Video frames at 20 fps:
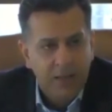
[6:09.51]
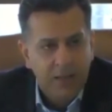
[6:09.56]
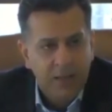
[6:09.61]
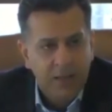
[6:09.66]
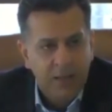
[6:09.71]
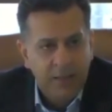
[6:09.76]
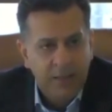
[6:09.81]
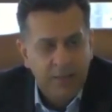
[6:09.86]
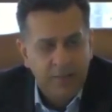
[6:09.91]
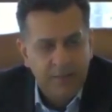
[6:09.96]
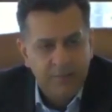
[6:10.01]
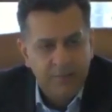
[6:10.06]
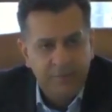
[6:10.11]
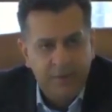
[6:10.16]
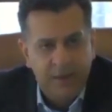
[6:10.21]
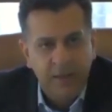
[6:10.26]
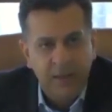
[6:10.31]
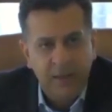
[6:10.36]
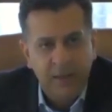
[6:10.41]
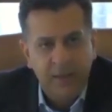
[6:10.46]
Uh, and I think
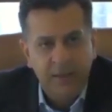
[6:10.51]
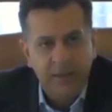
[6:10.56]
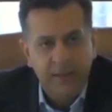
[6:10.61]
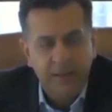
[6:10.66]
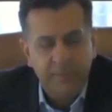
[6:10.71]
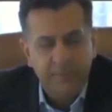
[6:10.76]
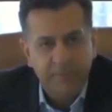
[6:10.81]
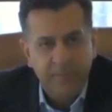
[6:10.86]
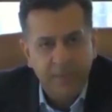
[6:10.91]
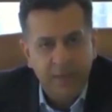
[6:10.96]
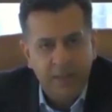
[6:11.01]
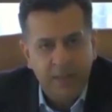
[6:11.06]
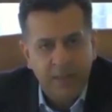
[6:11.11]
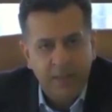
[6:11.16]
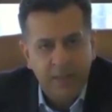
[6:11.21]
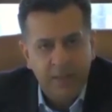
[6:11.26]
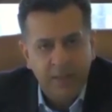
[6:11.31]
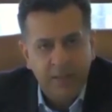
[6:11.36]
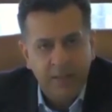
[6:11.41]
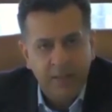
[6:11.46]
finally,
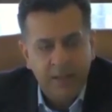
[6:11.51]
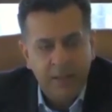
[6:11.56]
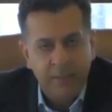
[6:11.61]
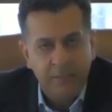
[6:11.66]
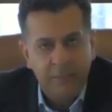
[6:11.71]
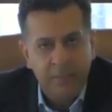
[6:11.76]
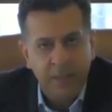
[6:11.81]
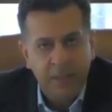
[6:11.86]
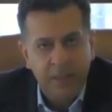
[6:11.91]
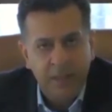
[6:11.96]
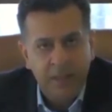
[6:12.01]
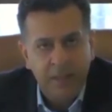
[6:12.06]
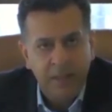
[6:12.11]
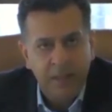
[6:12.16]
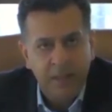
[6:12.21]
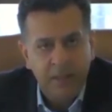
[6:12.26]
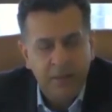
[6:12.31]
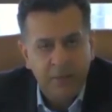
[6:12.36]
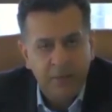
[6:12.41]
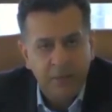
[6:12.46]
uh, the
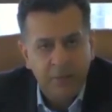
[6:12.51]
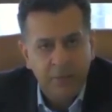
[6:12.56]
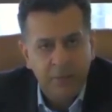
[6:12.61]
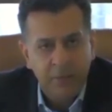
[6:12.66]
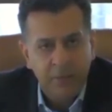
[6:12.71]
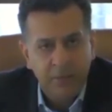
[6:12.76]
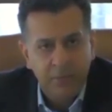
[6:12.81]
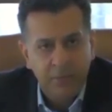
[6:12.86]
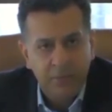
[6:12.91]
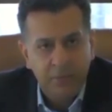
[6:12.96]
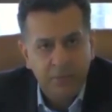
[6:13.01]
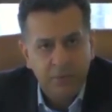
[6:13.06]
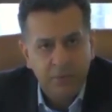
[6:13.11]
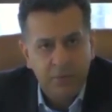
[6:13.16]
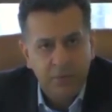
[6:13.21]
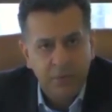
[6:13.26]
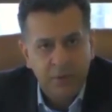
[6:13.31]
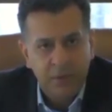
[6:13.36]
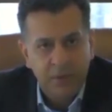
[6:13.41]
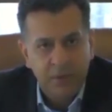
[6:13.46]
ability to
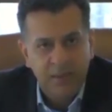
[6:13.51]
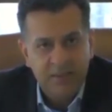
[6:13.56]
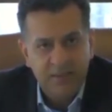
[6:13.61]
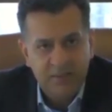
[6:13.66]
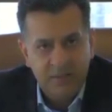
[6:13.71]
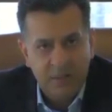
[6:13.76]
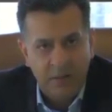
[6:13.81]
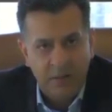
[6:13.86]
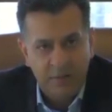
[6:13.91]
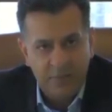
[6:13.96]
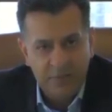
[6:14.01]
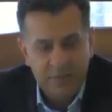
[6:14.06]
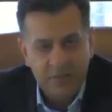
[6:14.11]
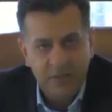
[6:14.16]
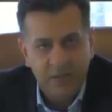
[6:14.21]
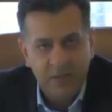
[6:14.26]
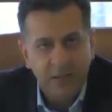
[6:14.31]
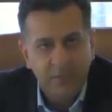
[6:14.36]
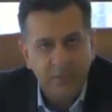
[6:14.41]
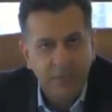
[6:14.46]
to really start
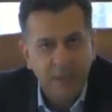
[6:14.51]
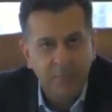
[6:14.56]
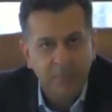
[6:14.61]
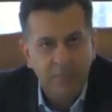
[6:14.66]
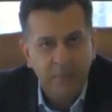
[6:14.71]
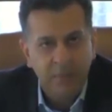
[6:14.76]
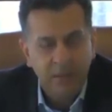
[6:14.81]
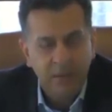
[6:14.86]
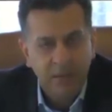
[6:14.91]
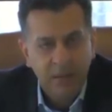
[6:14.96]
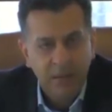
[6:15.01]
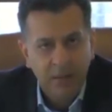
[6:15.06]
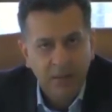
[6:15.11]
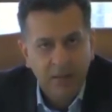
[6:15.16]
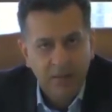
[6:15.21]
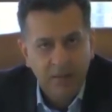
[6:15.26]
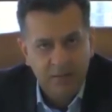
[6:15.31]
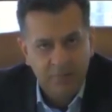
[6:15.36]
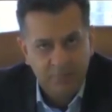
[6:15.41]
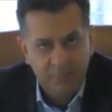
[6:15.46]
reskilling people
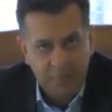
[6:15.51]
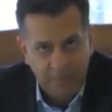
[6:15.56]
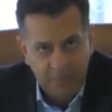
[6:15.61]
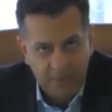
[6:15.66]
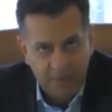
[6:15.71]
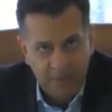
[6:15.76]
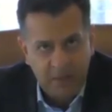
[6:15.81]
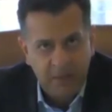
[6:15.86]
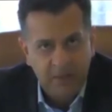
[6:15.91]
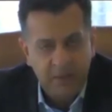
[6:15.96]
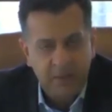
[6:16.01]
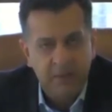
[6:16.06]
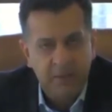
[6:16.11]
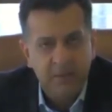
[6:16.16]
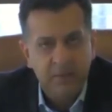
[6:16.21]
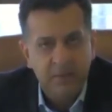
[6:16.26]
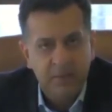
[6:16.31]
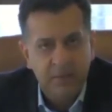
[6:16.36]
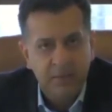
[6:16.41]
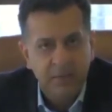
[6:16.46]
is probably the
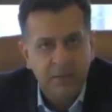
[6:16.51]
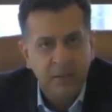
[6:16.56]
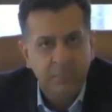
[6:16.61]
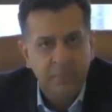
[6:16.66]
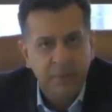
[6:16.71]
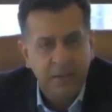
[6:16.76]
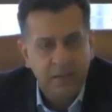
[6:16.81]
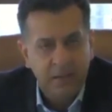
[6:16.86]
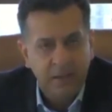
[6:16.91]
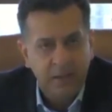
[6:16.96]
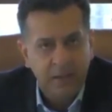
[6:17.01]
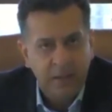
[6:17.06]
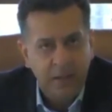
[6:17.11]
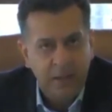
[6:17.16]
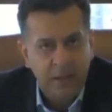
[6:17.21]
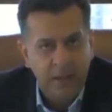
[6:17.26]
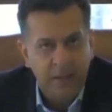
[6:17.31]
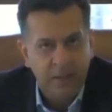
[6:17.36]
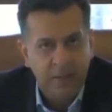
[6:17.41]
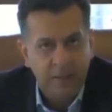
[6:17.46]
other third big
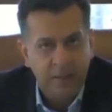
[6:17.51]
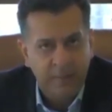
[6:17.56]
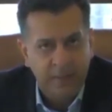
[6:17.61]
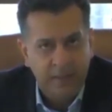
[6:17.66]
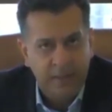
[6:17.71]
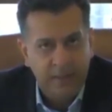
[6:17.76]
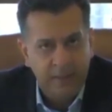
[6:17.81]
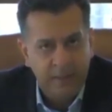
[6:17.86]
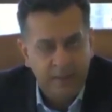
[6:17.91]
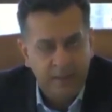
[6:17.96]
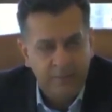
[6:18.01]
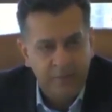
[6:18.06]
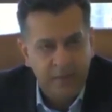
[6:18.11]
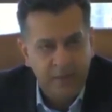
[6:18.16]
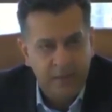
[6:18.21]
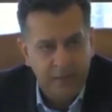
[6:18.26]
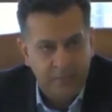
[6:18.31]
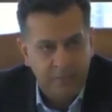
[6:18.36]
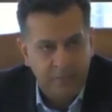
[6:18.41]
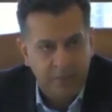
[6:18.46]
area that
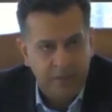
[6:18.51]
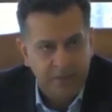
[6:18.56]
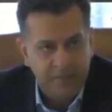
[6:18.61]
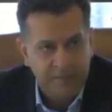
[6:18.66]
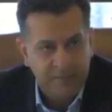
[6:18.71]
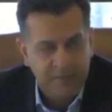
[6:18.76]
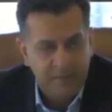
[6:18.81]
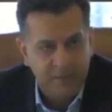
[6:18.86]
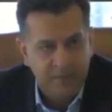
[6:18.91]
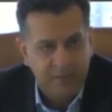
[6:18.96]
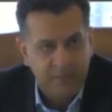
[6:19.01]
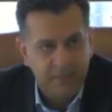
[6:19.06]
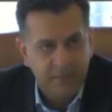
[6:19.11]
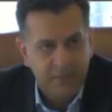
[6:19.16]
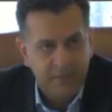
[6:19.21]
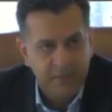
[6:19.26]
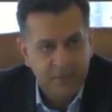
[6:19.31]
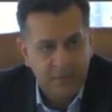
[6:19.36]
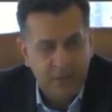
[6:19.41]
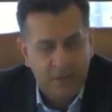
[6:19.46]
every enterprise uh,
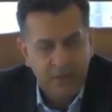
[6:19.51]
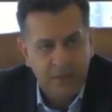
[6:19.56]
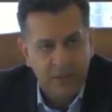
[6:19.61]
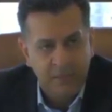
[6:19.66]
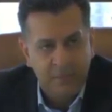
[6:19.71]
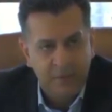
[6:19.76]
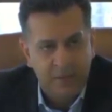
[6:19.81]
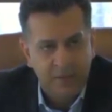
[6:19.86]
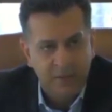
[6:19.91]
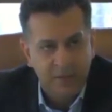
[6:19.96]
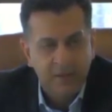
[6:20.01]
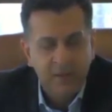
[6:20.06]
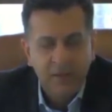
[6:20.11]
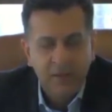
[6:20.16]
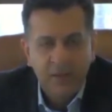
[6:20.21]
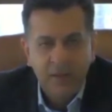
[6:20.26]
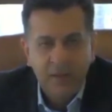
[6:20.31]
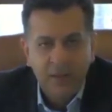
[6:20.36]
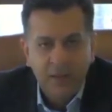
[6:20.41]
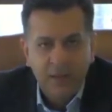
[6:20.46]
is talking about.
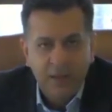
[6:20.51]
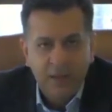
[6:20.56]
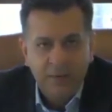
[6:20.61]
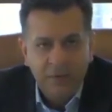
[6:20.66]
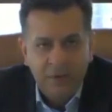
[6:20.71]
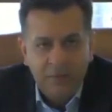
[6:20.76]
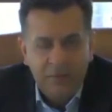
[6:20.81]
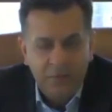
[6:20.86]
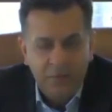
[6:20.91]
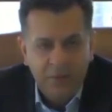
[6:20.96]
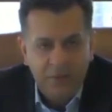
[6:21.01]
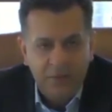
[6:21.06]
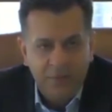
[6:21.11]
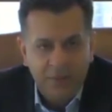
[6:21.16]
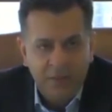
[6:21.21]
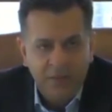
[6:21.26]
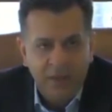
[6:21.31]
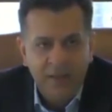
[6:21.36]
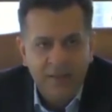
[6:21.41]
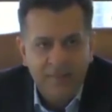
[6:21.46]
I mean, if you, if
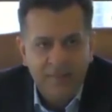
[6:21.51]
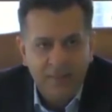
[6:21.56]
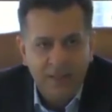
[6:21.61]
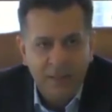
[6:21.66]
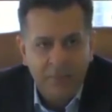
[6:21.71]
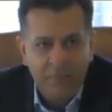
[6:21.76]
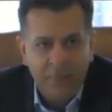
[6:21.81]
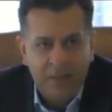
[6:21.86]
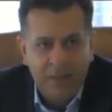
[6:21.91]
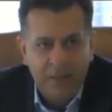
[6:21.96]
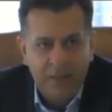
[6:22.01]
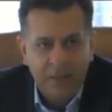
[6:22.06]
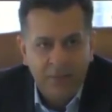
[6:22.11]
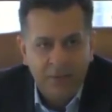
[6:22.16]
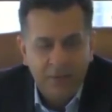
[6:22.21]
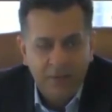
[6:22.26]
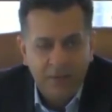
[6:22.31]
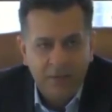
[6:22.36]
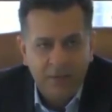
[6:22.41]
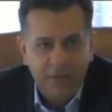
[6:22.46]
you really think
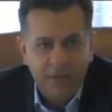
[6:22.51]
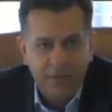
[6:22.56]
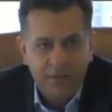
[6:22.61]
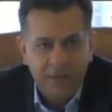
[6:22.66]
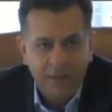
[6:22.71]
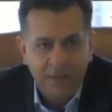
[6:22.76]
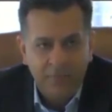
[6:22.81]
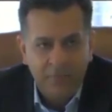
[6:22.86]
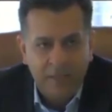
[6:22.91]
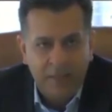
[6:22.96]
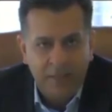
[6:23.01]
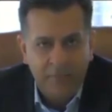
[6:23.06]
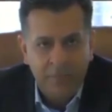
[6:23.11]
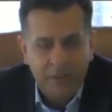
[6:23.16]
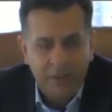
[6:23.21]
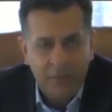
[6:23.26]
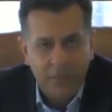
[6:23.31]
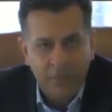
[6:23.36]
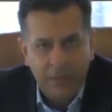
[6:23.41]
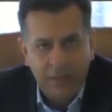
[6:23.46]
about the debate
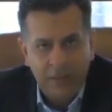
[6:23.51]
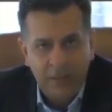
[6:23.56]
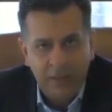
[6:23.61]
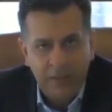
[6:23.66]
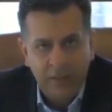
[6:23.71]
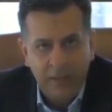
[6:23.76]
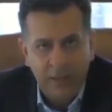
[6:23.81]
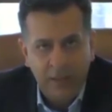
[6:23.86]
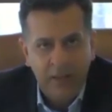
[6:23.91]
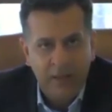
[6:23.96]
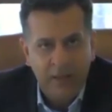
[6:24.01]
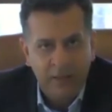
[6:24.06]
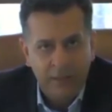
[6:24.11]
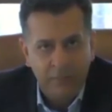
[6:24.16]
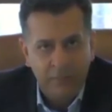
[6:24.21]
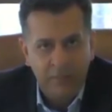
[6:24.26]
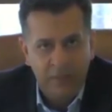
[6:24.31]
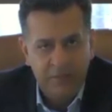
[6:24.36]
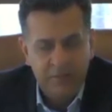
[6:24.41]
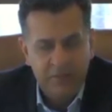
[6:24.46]
between AI
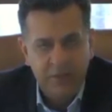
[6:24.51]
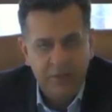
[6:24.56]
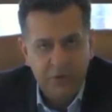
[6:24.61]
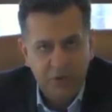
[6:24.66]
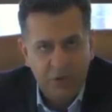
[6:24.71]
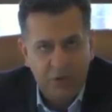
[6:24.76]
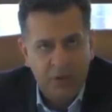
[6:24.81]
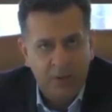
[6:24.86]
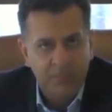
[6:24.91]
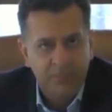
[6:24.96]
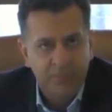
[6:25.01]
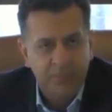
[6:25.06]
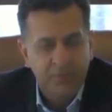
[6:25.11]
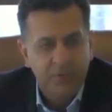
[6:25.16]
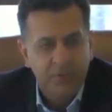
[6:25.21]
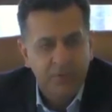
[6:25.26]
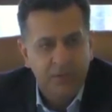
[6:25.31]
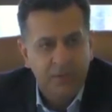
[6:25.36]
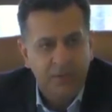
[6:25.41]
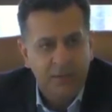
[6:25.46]
replacing
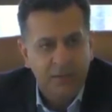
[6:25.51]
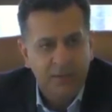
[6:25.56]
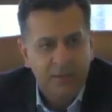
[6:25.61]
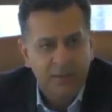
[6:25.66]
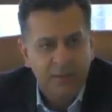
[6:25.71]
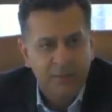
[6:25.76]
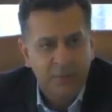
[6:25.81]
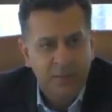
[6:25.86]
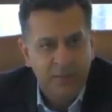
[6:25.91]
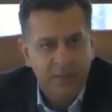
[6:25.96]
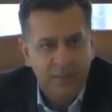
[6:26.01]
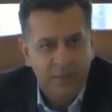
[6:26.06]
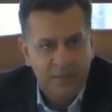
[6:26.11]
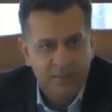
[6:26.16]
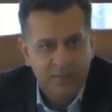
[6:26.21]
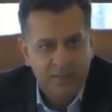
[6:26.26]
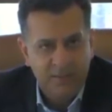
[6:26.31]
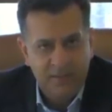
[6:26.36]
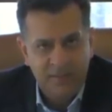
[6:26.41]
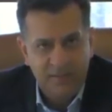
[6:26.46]
jobs, I think where the
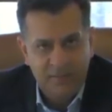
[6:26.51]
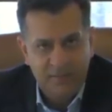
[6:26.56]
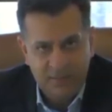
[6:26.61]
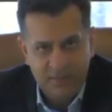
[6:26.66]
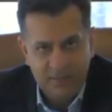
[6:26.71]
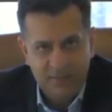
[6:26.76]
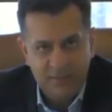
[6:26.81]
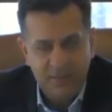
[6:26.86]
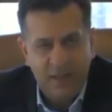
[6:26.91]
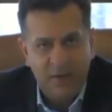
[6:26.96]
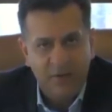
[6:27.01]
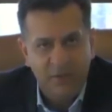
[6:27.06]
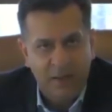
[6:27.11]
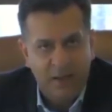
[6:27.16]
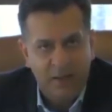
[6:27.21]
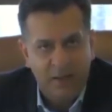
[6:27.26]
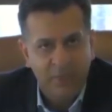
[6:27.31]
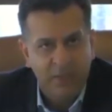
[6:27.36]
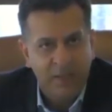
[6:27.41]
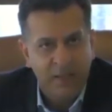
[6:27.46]
consensus is now
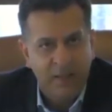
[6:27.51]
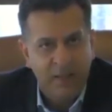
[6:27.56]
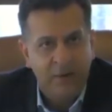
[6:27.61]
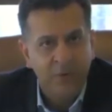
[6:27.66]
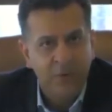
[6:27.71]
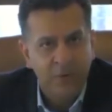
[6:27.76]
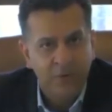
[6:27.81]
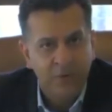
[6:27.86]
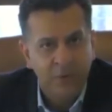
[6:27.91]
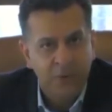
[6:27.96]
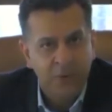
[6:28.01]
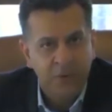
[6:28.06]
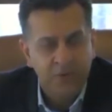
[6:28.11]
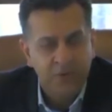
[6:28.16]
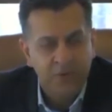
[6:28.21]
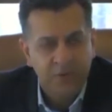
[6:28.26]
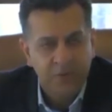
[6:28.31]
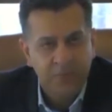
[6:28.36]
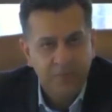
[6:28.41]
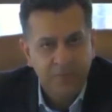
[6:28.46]
narrowing down to
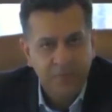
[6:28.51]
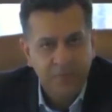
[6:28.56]
is